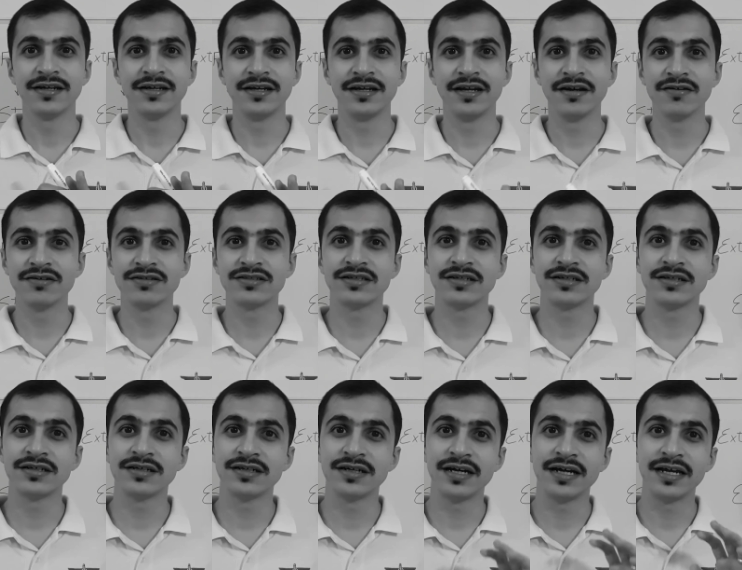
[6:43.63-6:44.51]
There was
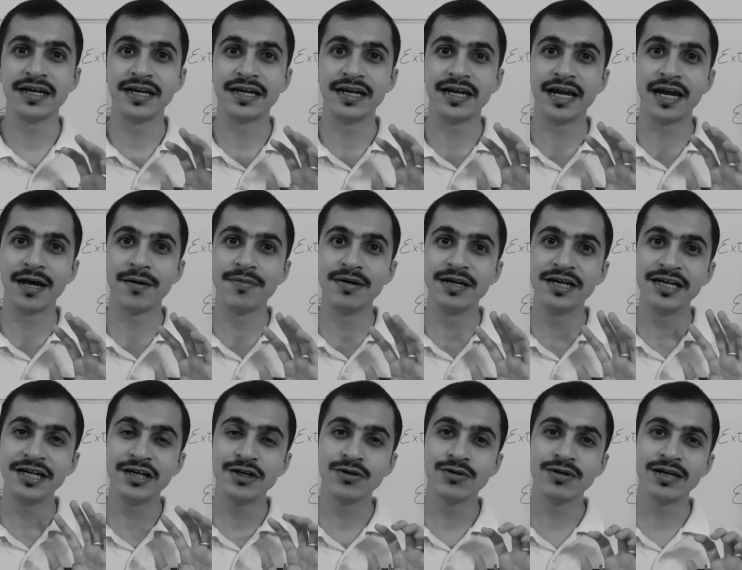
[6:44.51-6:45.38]
a
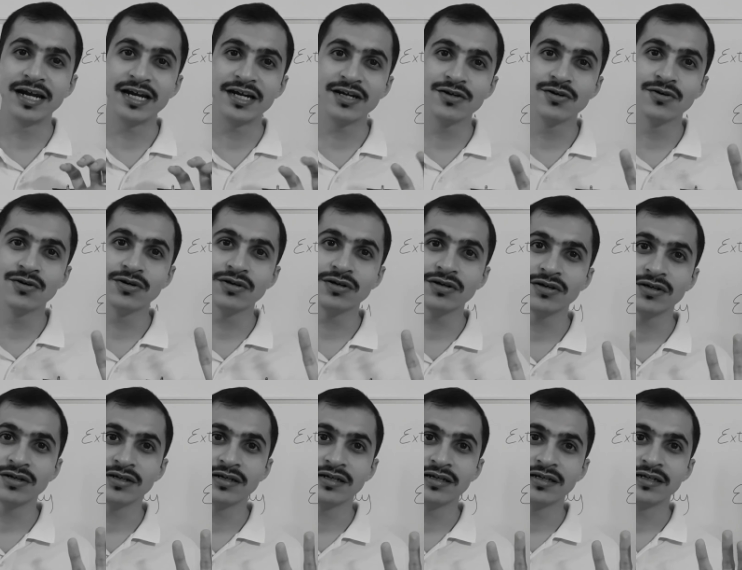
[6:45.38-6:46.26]
ability to let
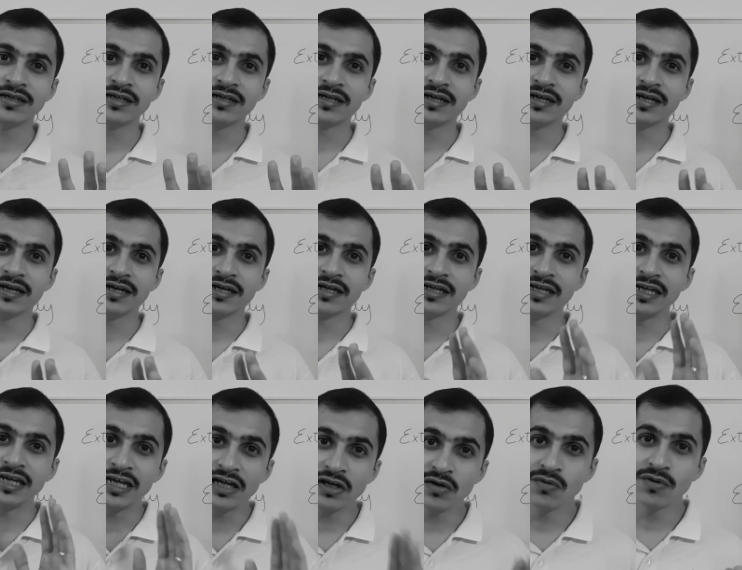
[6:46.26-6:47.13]
go
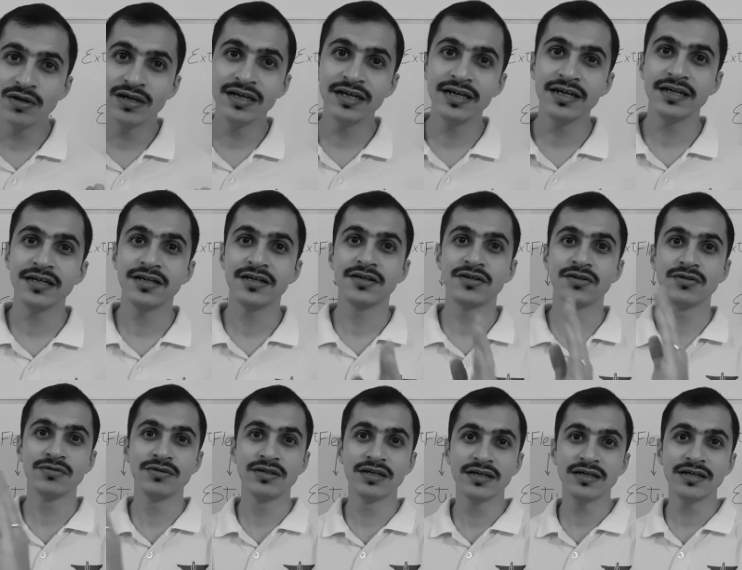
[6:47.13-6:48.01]
equally
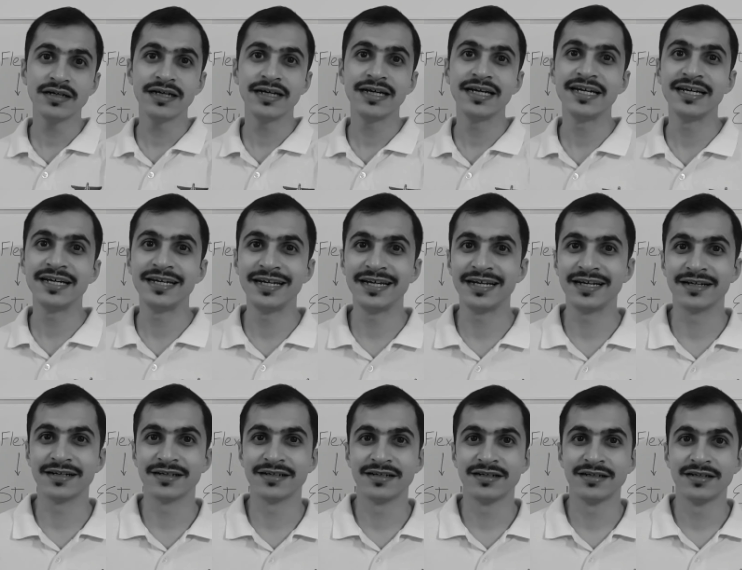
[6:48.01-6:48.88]
to the
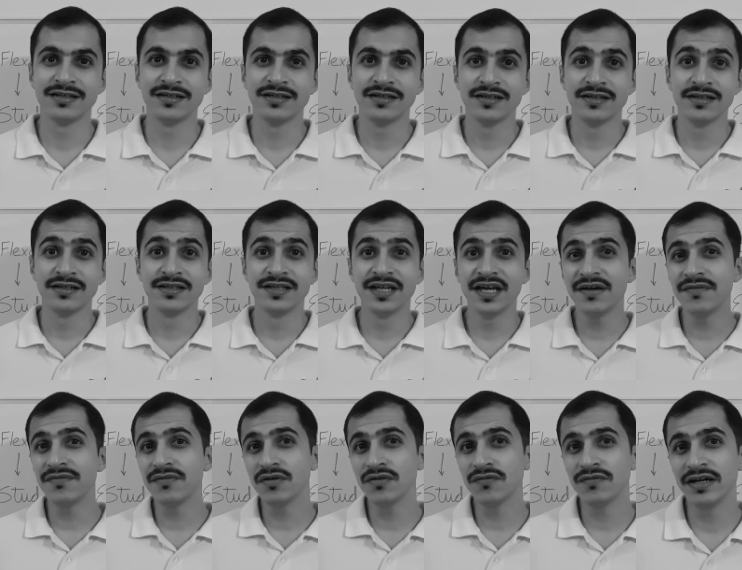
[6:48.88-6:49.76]
intake.
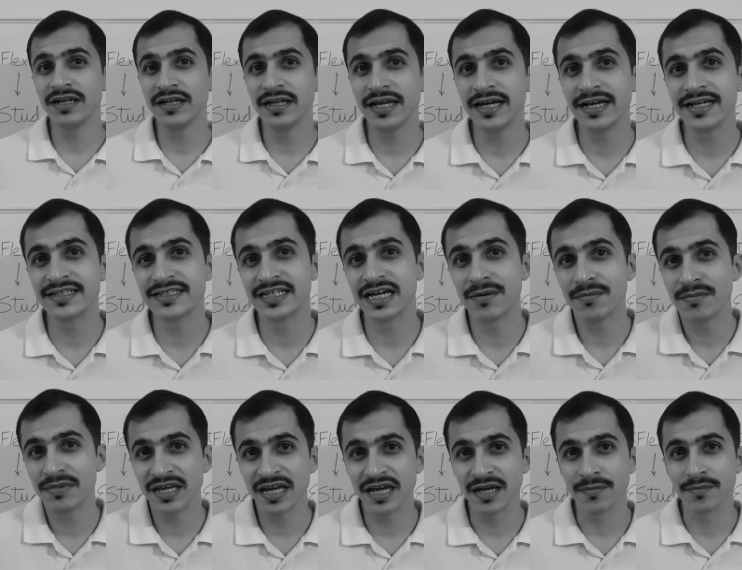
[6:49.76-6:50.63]
Therefore, when the
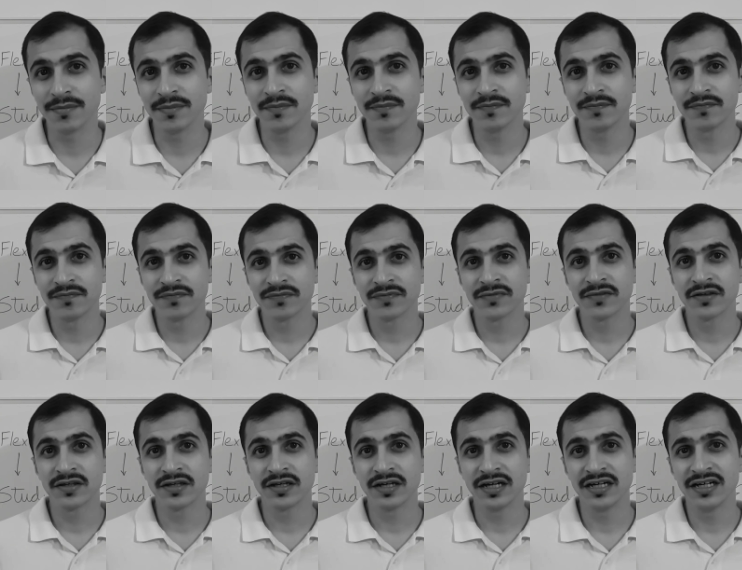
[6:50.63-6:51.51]
exam came,
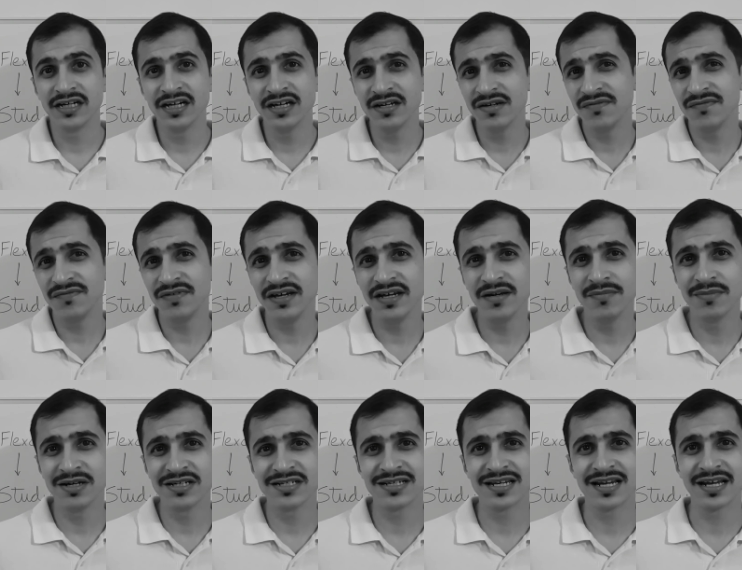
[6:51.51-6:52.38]
it didn't feel
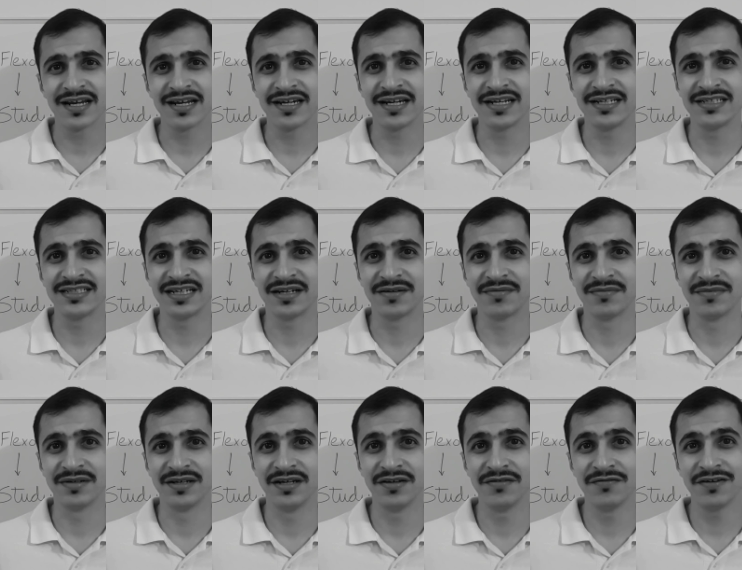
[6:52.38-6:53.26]
much like an exam.
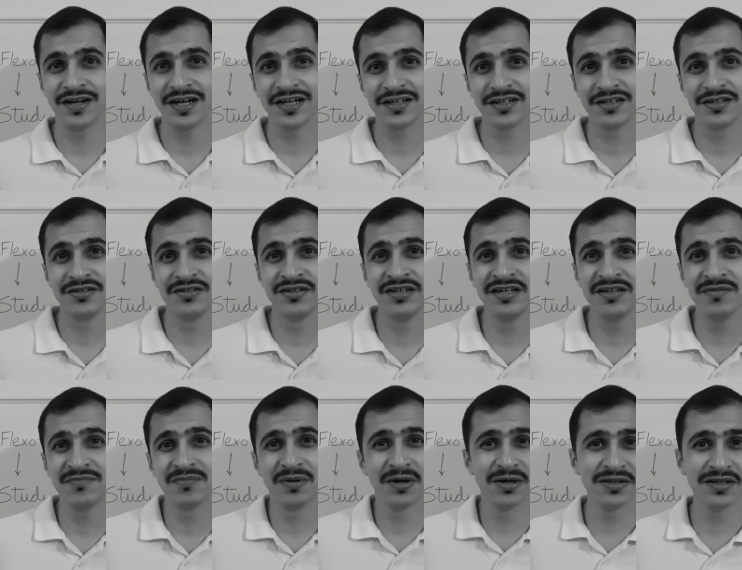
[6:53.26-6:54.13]
In fact, you
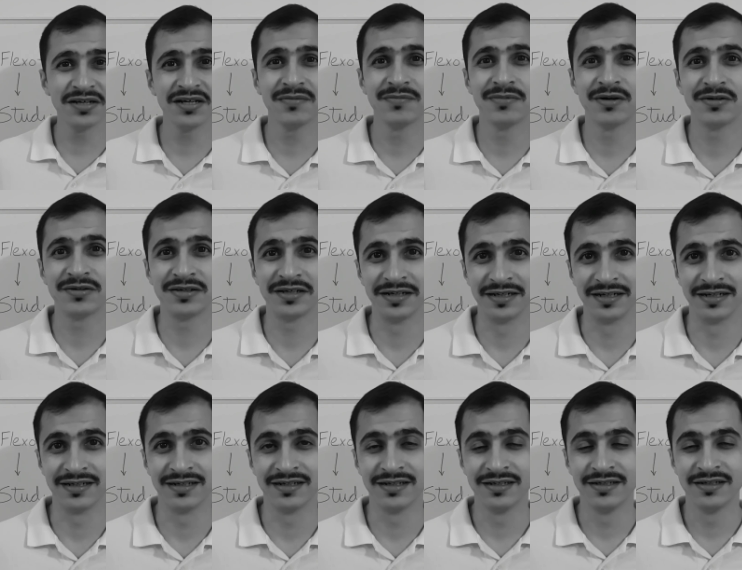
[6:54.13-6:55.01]
didn't bother about
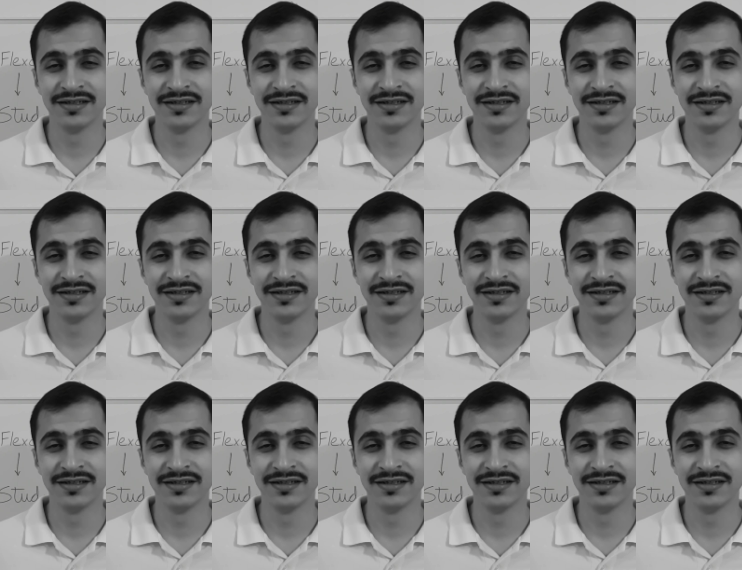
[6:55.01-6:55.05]
it.